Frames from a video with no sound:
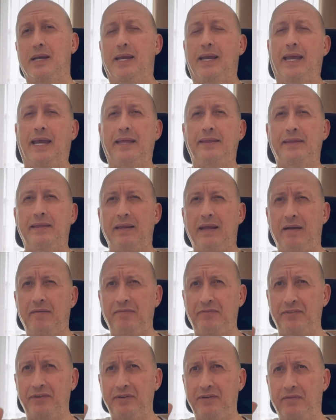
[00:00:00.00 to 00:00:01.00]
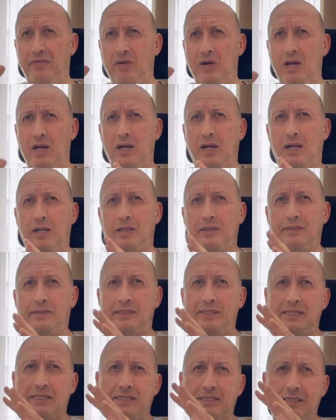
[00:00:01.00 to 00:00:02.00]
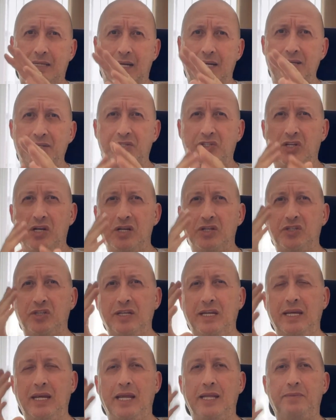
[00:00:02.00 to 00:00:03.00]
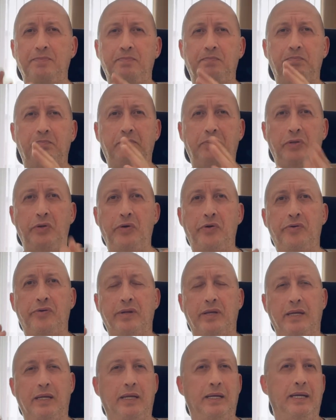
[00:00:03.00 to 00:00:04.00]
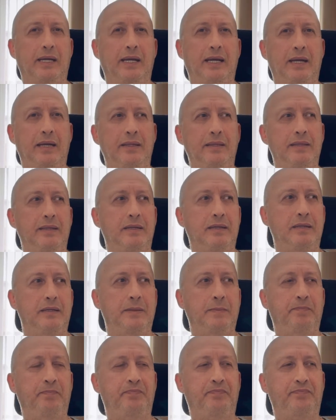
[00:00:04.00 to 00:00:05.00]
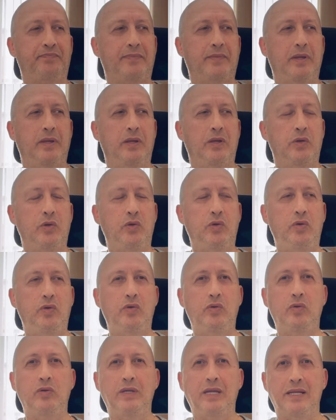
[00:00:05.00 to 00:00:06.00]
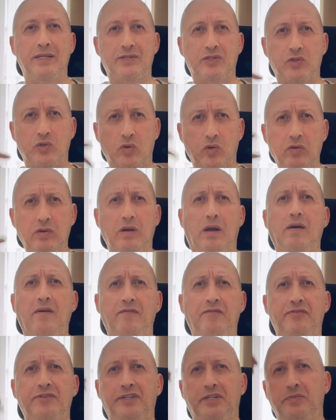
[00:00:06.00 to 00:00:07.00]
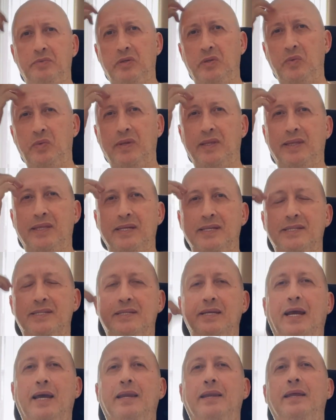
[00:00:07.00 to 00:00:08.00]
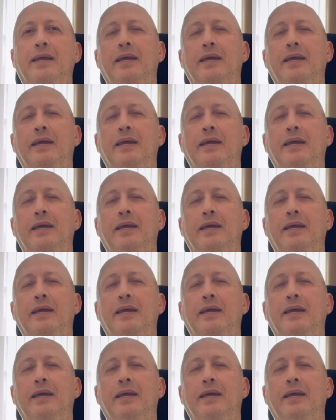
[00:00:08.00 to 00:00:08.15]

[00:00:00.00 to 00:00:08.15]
And then after a while, this line starts to get blurry. And then you'll get so comfortable with this that